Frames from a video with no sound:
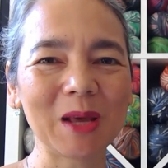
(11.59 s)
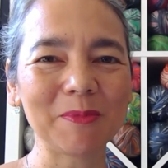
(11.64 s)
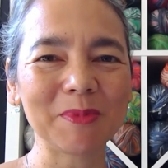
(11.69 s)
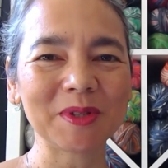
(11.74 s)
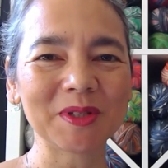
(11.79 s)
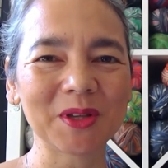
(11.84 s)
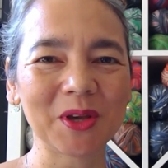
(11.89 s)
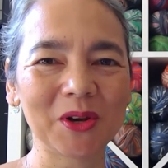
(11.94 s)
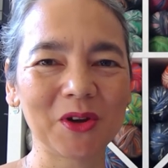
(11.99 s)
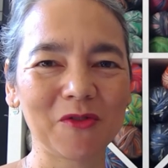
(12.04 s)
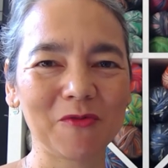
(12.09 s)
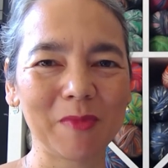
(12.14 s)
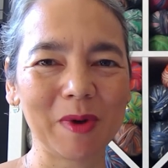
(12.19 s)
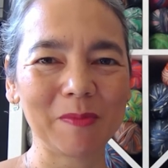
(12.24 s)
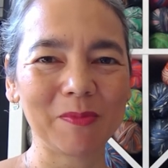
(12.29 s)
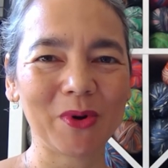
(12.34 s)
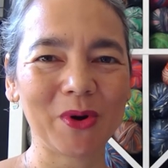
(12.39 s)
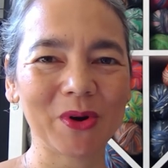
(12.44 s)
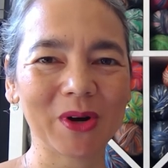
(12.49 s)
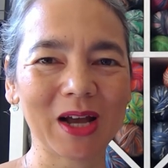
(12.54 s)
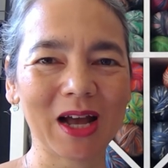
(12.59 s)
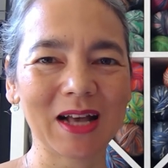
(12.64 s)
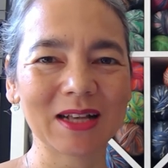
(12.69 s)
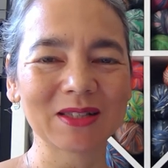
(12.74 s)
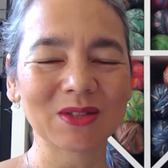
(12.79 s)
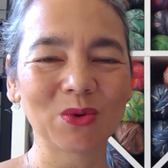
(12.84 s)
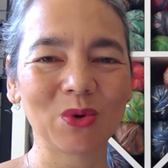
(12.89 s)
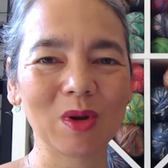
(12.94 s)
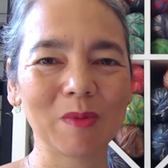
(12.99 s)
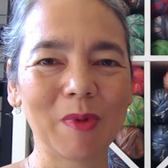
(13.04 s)
episode of my
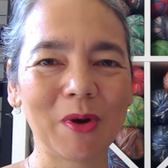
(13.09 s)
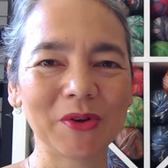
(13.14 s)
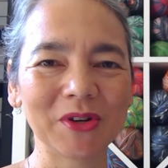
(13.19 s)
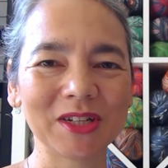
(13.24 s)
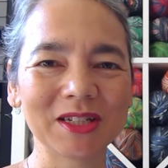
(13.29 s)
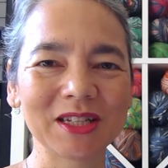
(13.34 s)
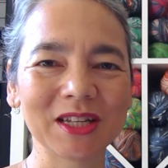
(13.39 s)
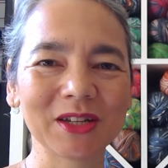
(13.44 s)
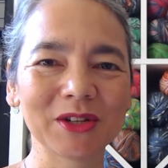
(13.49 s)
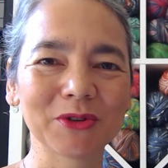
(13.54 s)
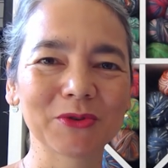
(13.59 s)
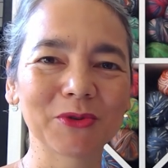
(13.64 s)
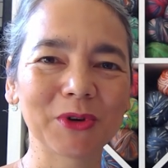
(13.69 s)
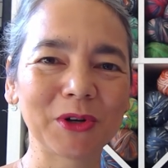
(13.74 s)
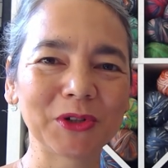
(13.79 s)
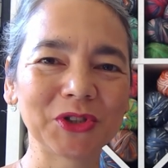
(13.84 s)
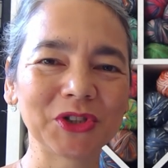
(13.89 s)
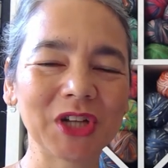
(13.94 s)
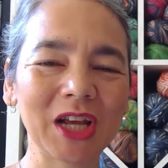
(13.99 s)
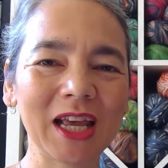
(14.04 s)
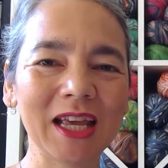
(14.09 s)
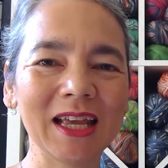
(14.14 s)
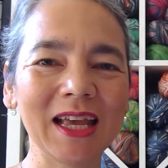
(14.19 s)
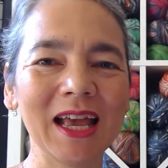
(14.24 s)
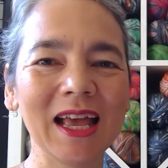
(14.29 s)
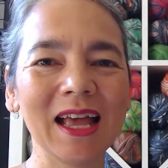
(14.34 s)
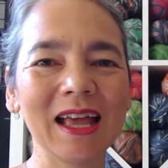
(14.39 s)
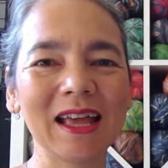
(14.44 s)
podcast all about knitting and crochet